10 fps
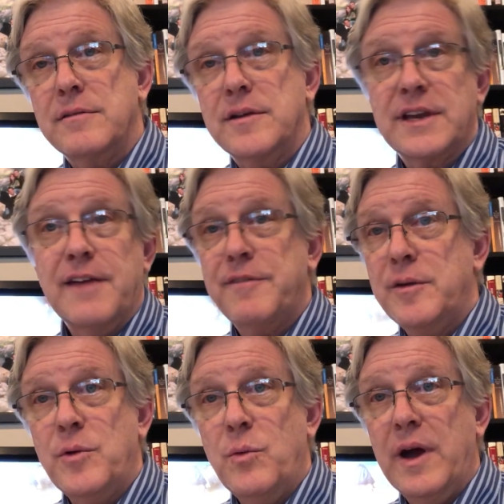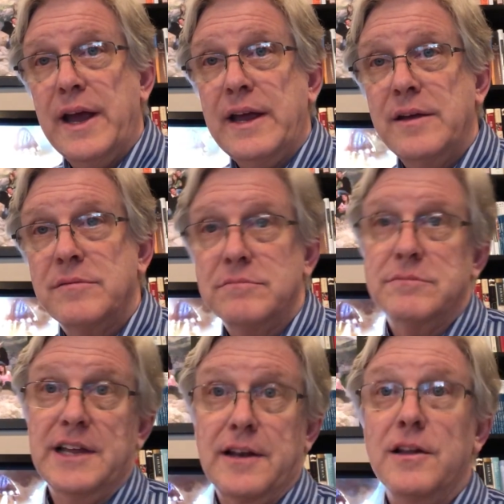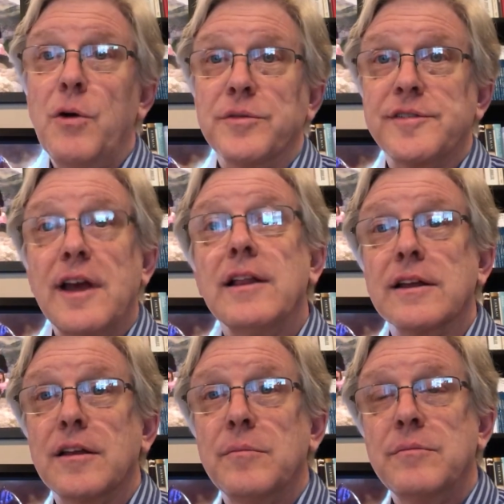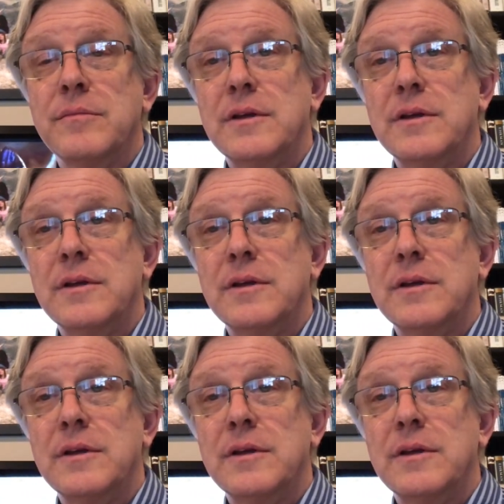and giving them away, let alone selling them,